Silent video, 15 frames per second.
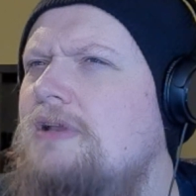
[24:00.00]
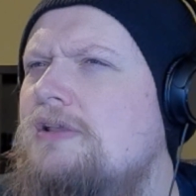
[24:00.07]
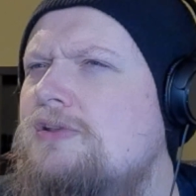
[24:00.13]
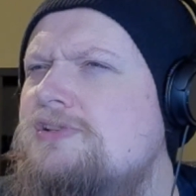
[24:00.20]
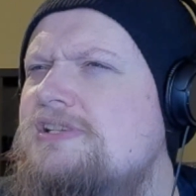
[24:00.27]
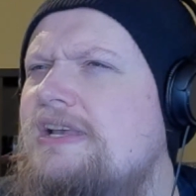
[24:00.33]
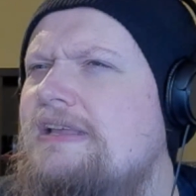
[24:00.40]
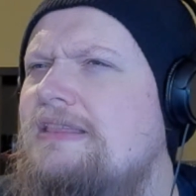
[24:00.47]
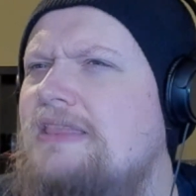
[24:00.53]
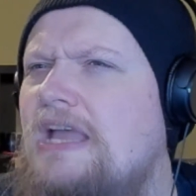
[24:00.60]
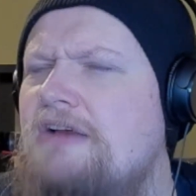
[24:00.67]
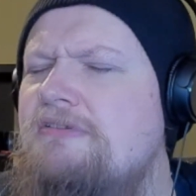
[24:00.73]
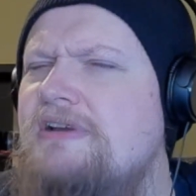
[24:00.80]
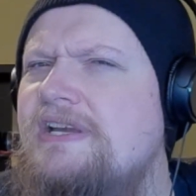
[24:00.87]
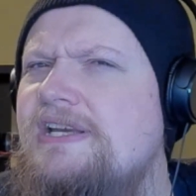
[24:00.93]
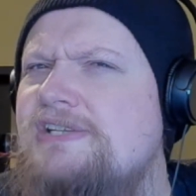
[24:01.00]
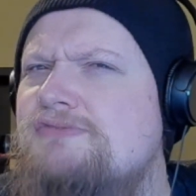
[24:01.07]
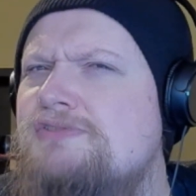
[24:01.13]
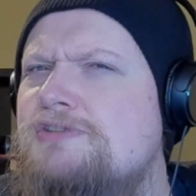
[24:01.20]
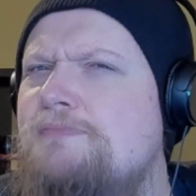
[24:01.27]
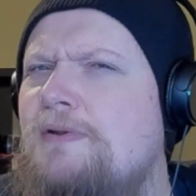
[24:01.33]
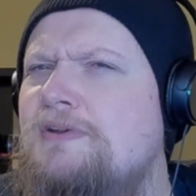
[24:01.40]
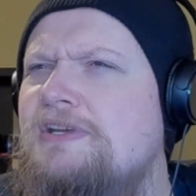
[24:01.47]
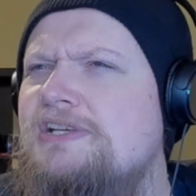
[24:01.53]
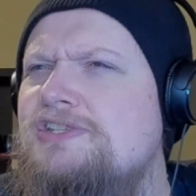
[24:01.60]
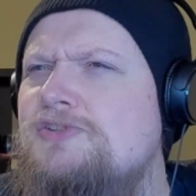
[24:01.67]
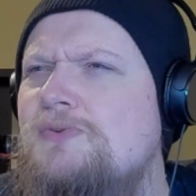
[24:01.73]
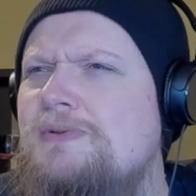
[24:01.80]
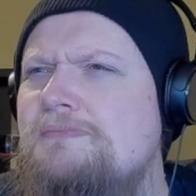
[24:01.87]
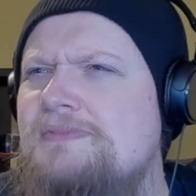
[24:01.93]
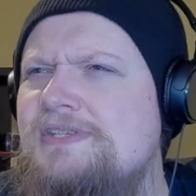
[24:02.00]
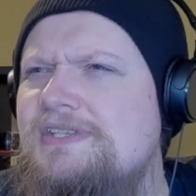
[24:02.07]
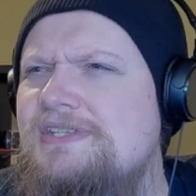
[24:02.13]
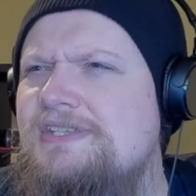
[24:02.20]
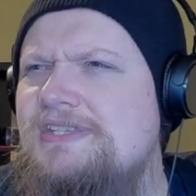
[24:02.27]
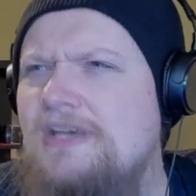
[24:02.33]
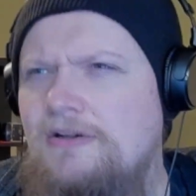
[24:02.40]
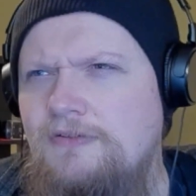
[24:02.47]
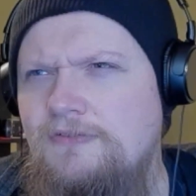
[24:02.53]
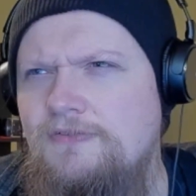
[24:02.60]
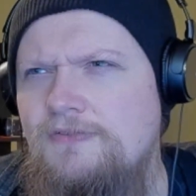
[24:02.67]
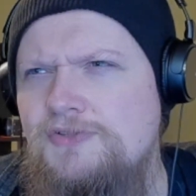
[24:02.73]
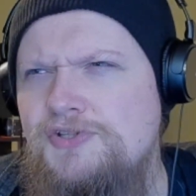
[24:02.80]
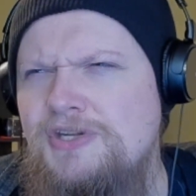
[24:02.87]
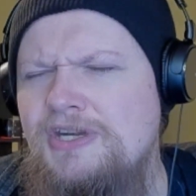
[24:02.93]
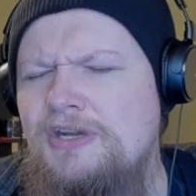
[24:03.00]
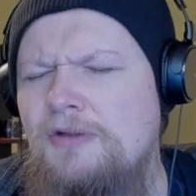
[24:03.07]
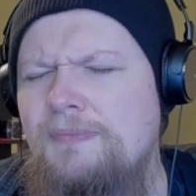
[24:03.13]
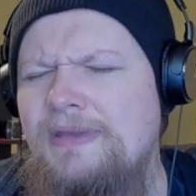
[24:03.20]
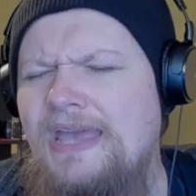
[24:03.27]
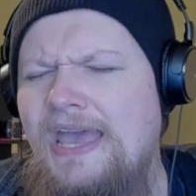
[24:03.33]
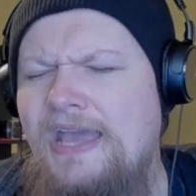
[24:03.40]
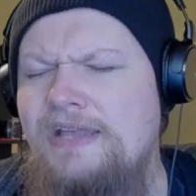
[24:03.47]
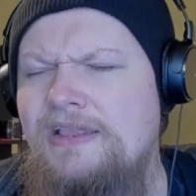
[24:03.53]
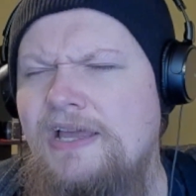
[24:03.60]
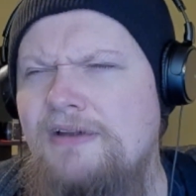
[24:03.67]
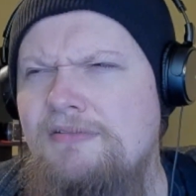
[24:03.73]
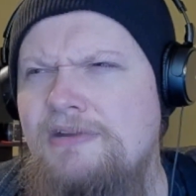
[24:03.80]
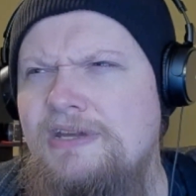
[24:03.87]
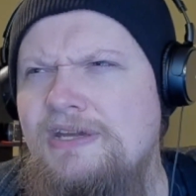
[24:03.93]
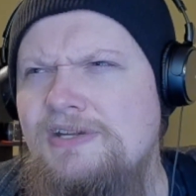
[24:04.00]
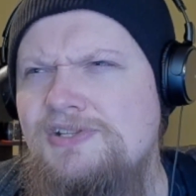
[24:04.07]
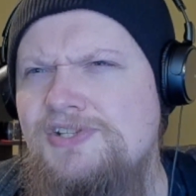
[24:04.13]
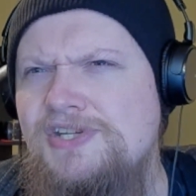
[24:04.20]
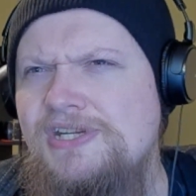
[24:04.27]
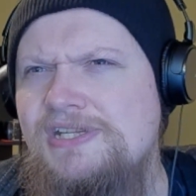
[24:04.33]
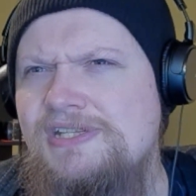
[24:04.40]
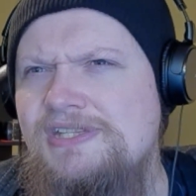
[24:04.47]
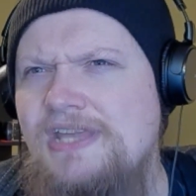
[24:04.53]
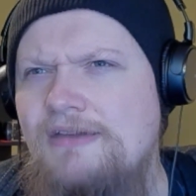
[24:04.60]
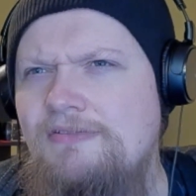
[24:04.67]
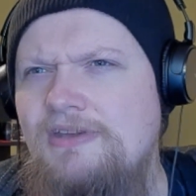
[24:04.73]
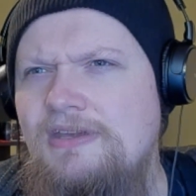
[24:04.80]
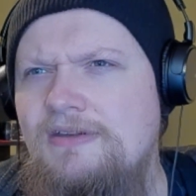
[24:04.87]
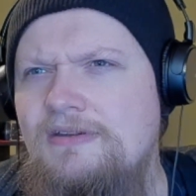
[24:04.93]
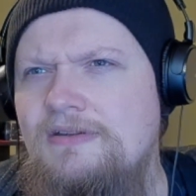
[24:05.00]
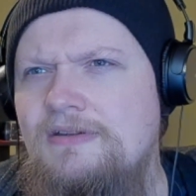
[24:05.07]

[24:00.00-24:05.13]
looks like Larry is responding to himself. Should it not be Hey Larry and Cheers Davey?